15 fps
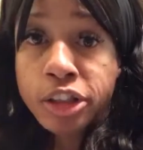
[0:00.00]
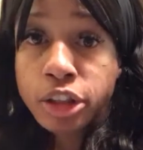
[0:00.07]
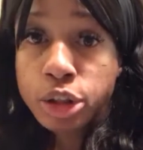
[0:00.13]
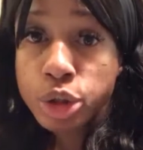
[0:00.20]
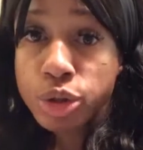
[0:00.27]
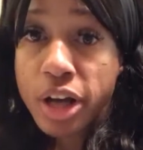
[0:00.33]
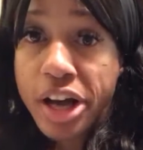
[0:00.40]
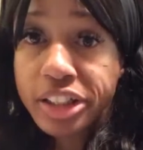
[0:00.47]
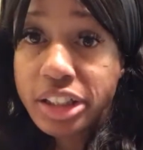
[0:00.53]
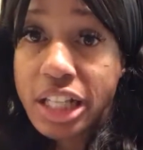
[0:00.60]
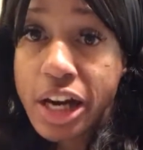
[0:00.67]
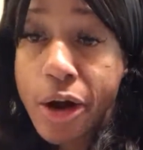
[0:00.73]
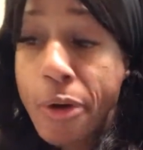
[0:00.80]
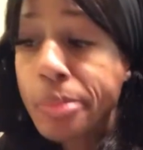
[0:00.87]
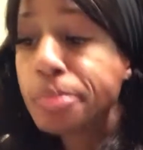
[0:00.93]
See you guys
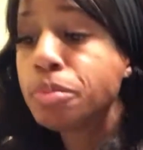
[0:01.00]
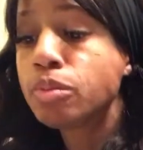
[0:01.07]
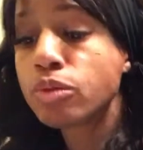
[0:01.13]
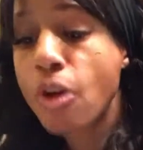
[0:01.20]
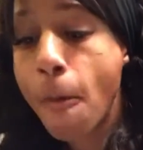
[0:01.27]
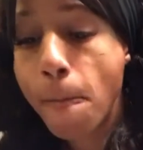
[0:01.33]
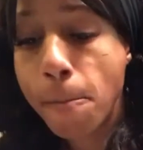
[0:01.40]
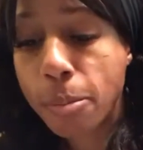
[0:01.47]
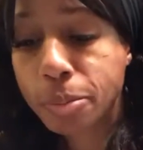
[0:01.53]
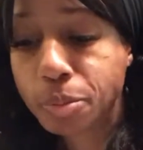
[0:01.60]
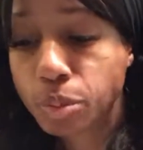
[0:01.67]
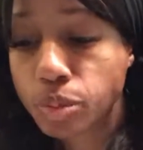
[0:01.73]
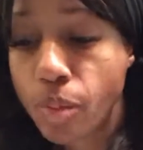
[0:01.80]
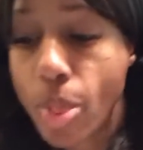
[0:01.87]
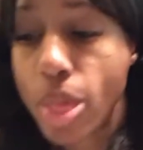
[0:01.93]
later.
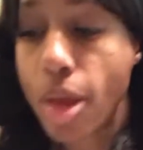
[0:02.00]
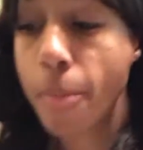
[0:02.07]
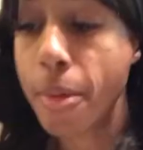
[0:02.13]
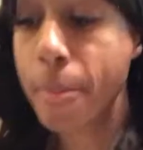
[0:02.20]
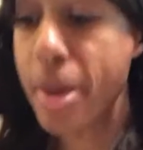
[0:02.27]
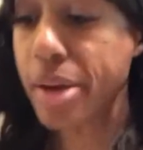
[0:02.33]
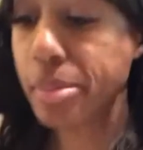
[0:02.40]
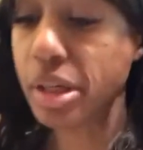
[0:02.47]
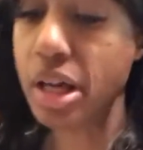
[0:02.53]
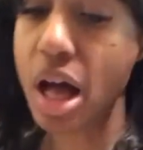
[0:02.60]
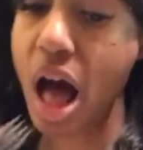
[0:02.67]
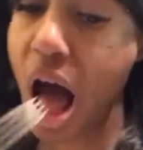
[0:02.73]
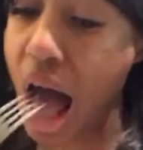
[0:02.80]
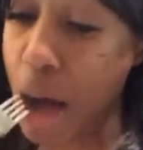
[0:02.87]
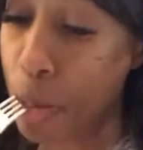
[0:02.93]
I'm gonna make me
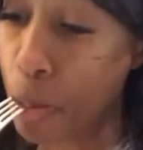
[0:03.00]
a